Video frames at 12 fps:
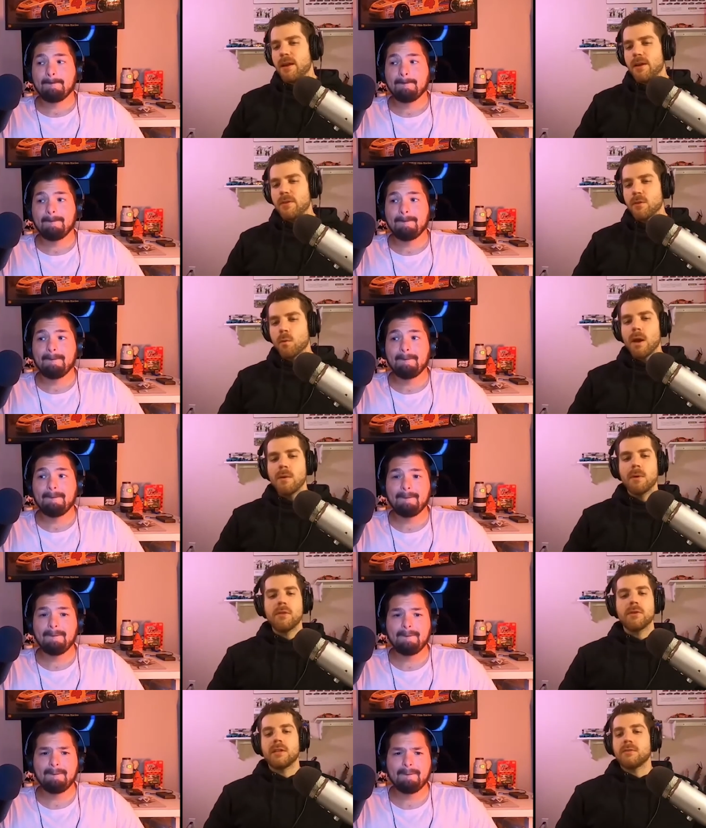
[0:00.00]
Speaker 1: the wet
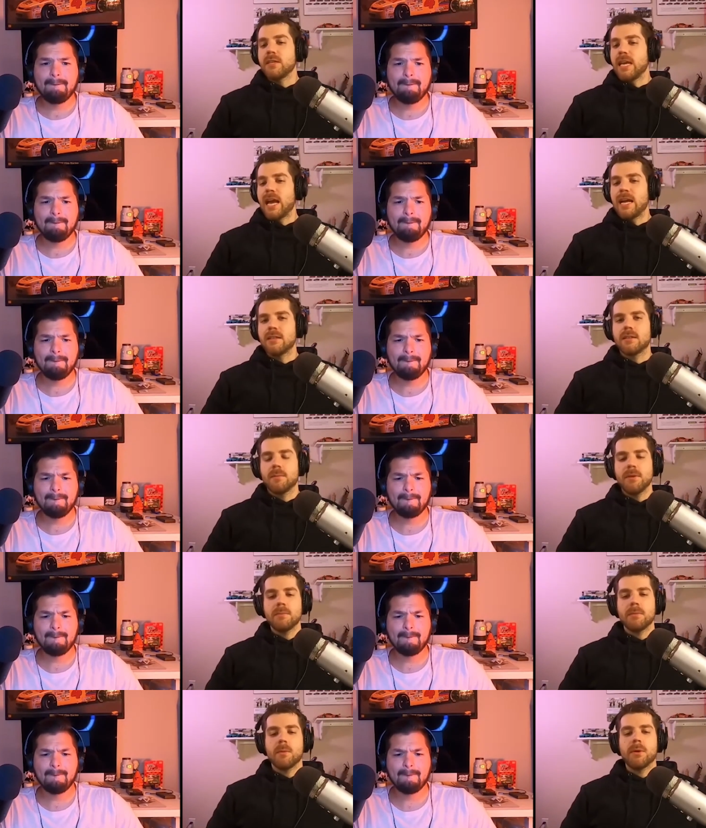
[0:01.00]
weather definitely adds something,
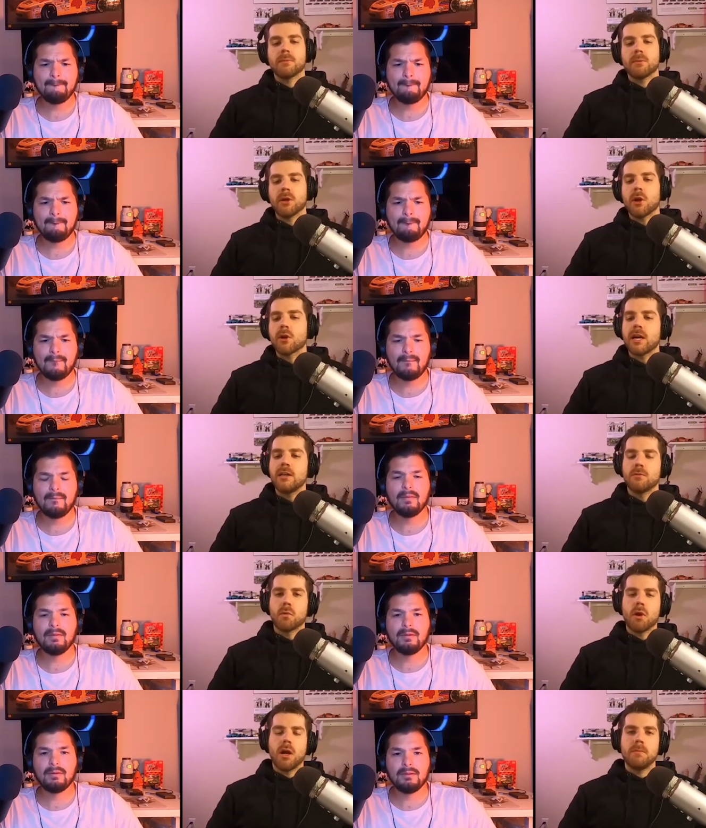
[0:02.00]
but we, we are kind of
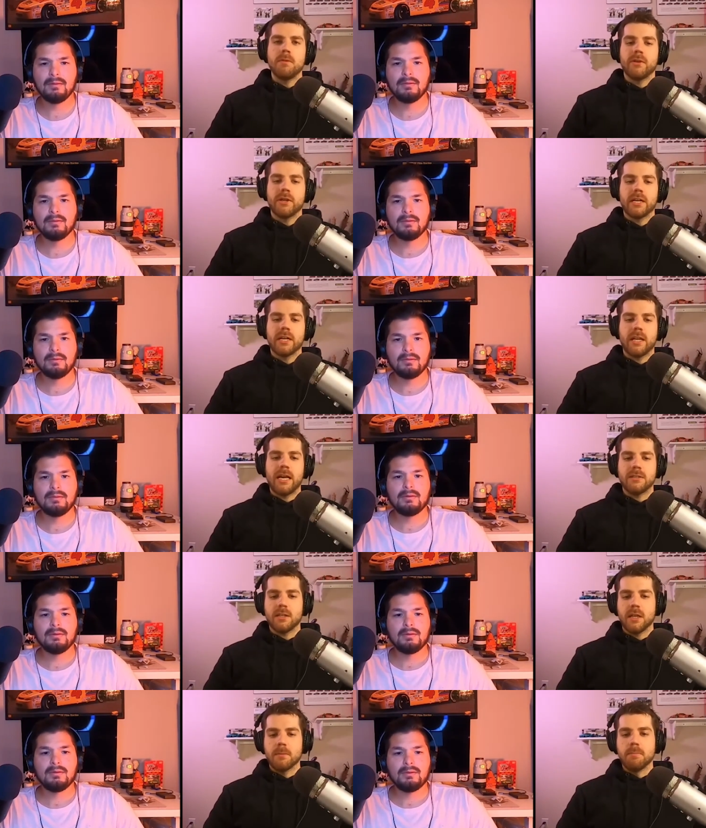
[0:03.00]
robbed of like a classic,
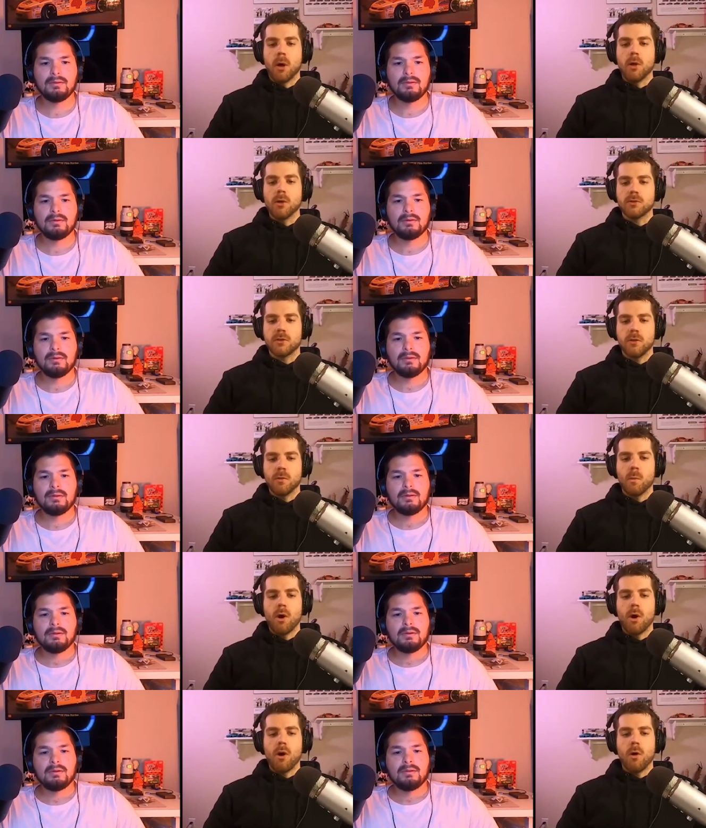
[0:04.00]
like balls to the
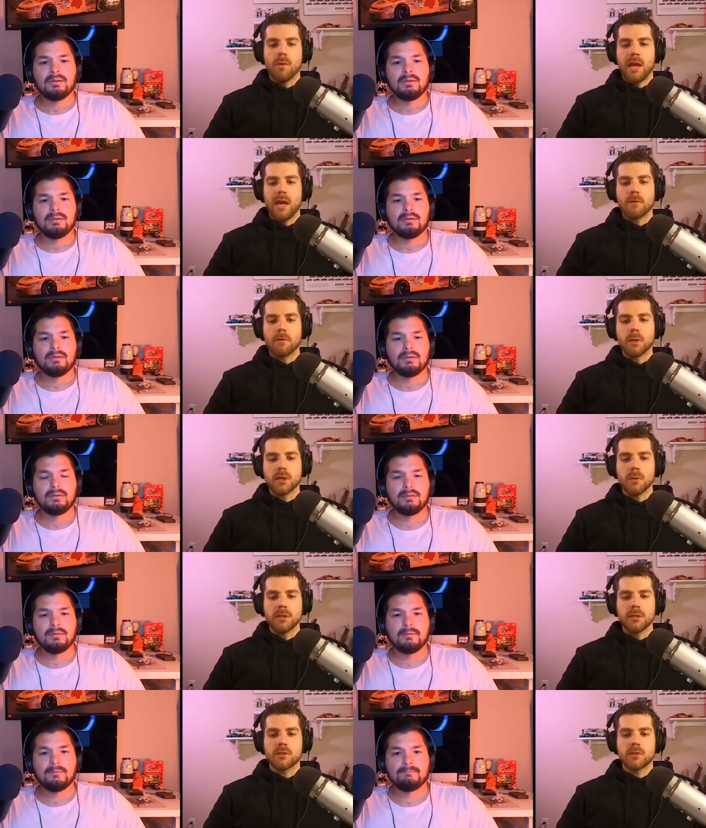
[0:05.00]
wall with everyone going
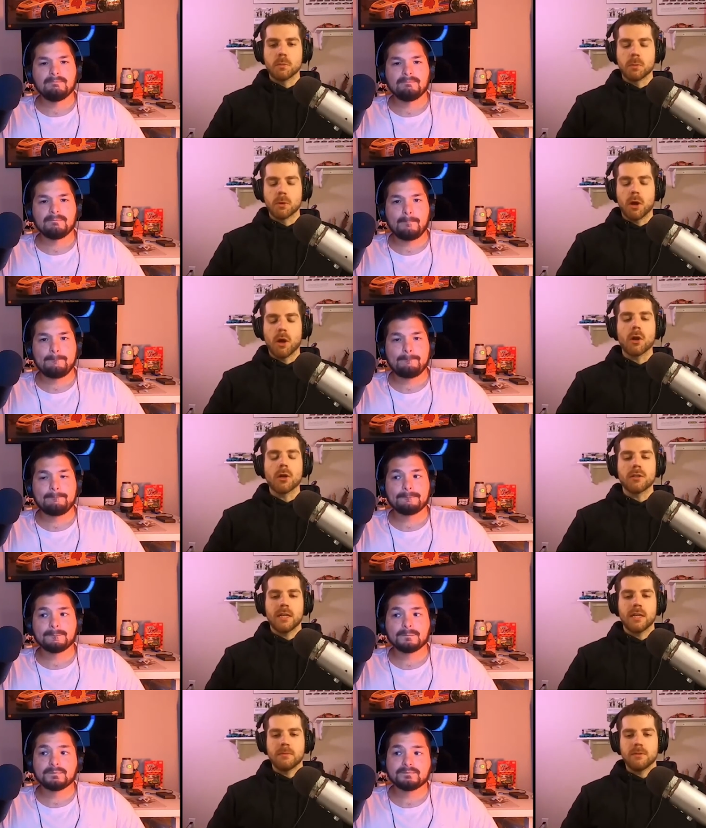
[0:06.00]
super hard
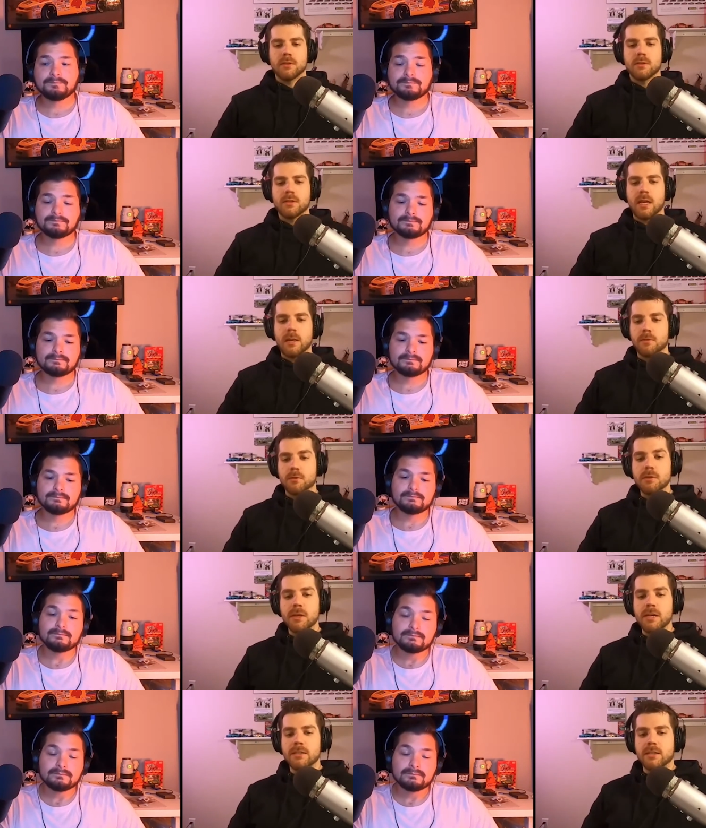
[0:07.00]
type, type street
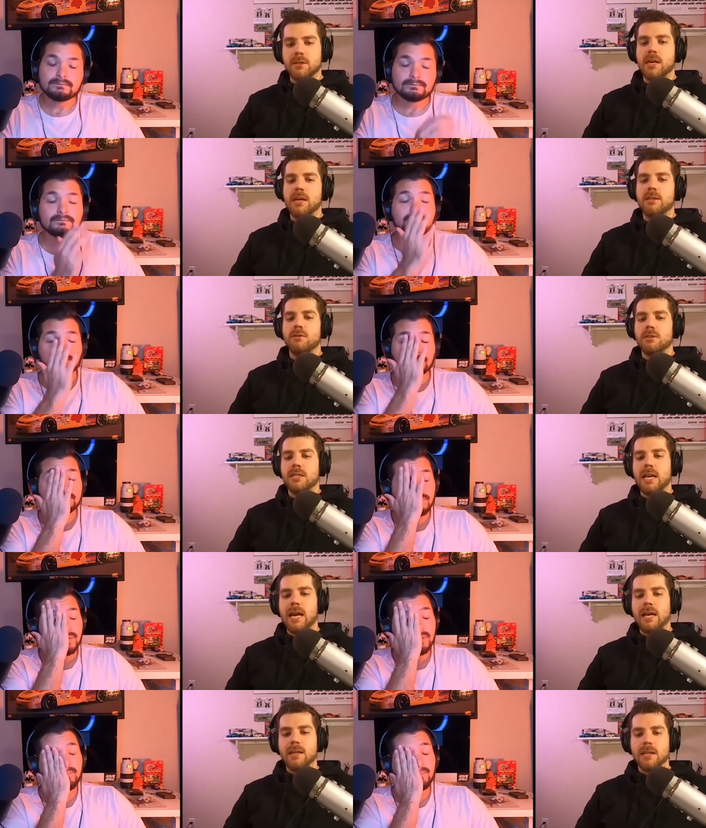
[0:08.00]
race. Like you get usually at
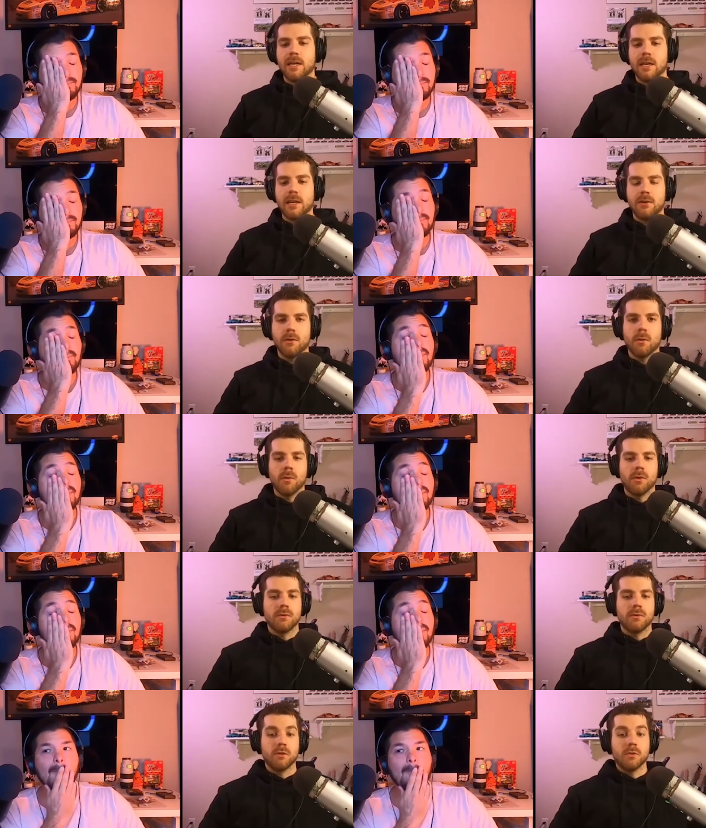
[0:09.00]
Adelaide or,
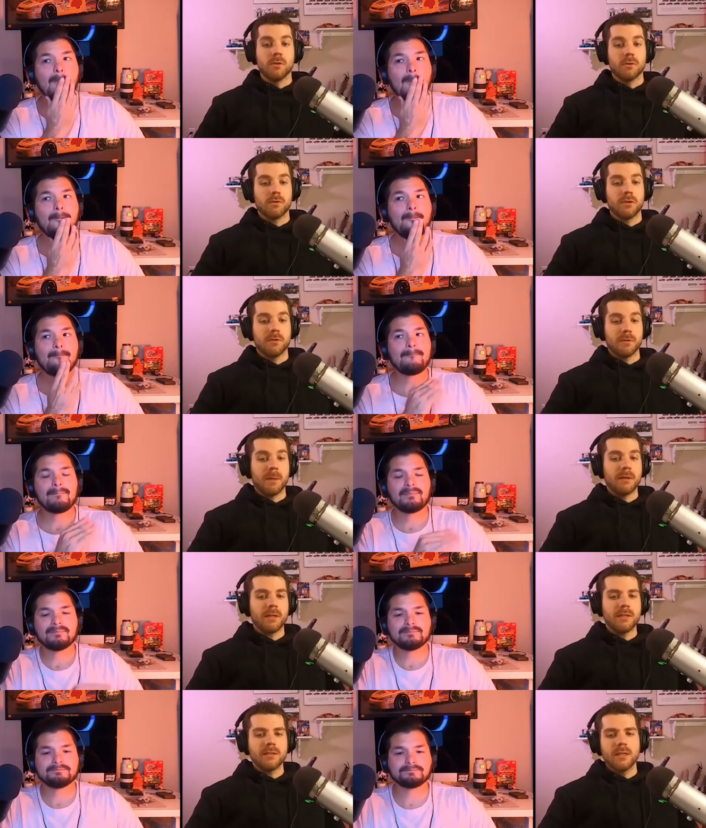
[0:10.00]
or Surfers
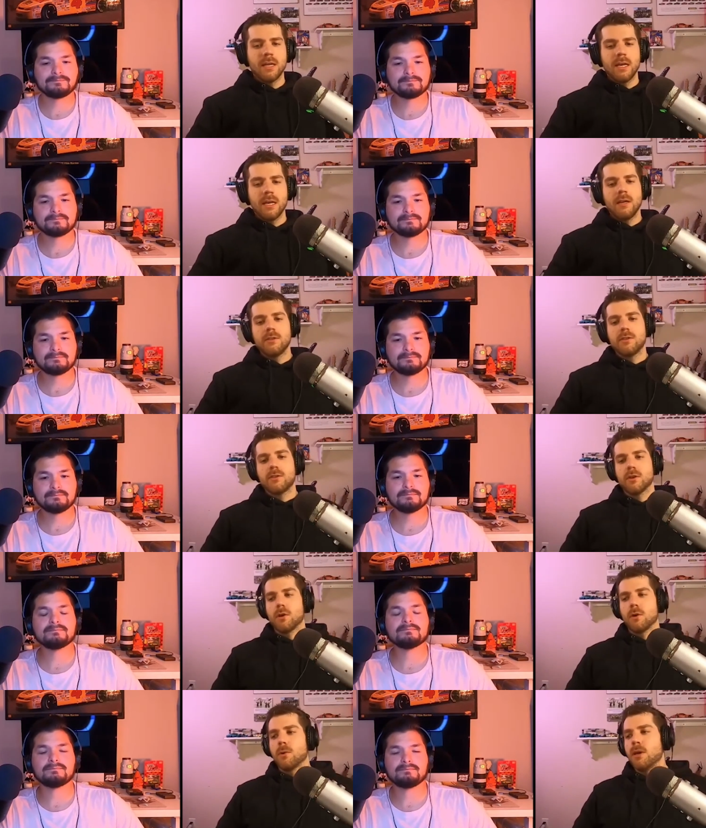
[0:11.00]
Paradise.
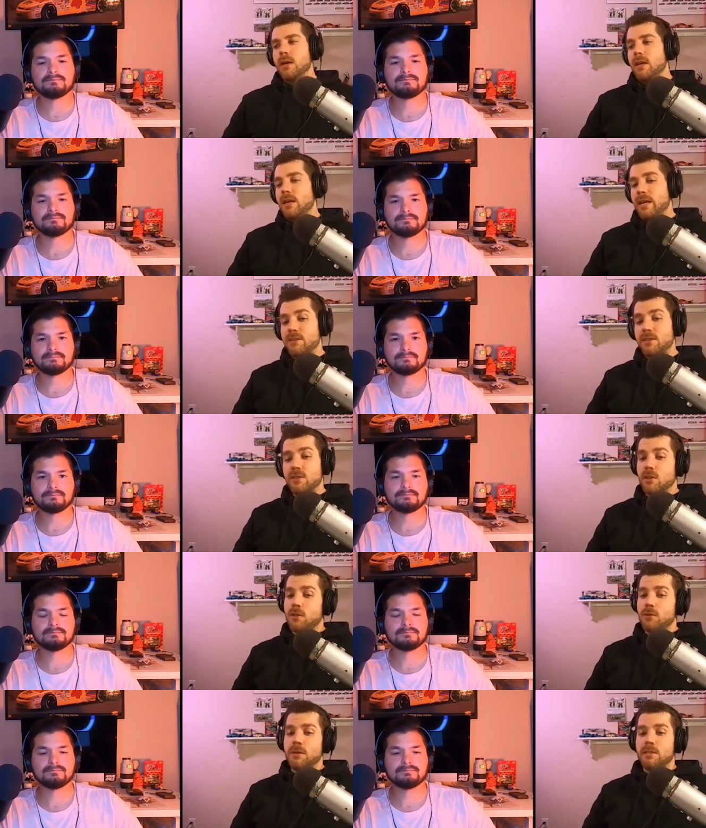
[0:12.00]
So it is a solid
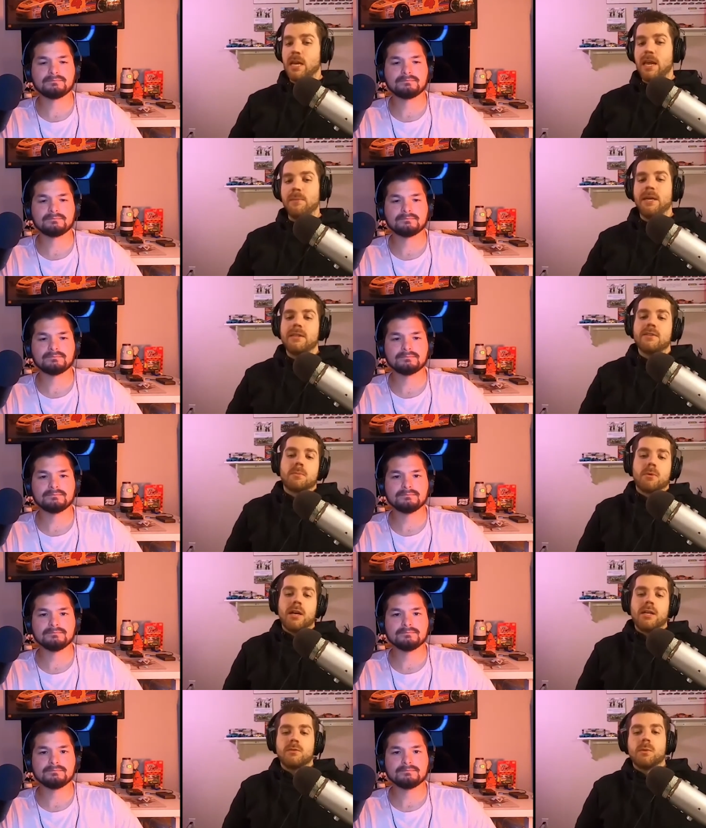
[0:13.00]
race, and we get the
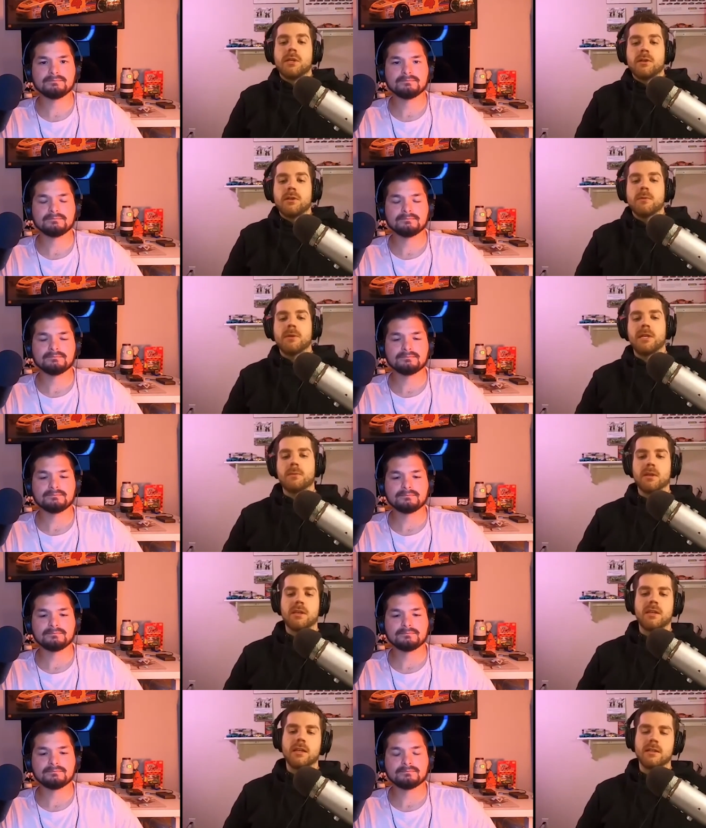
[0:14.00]
surprise winner. We get Rick
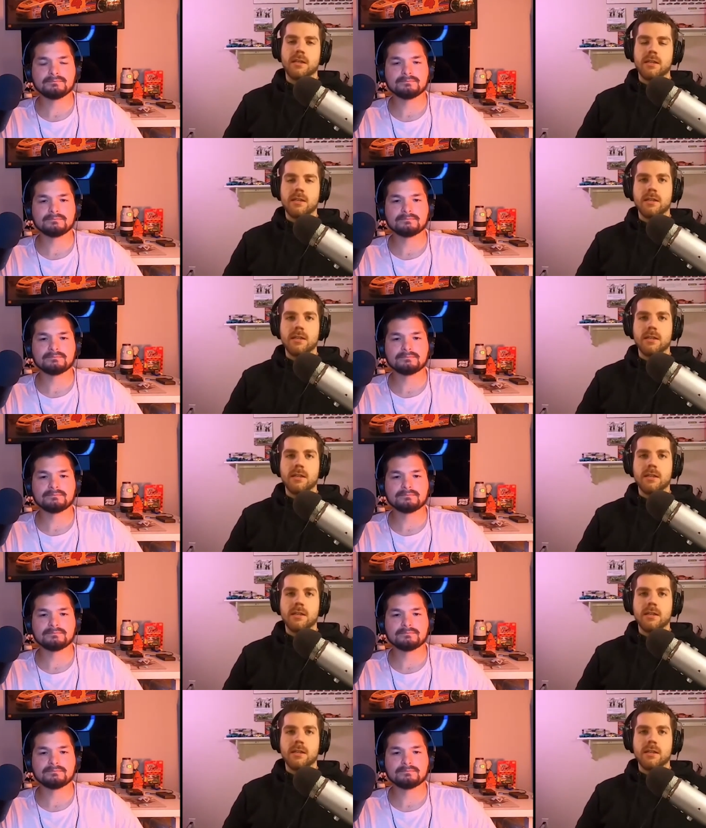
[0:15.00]
Kelly.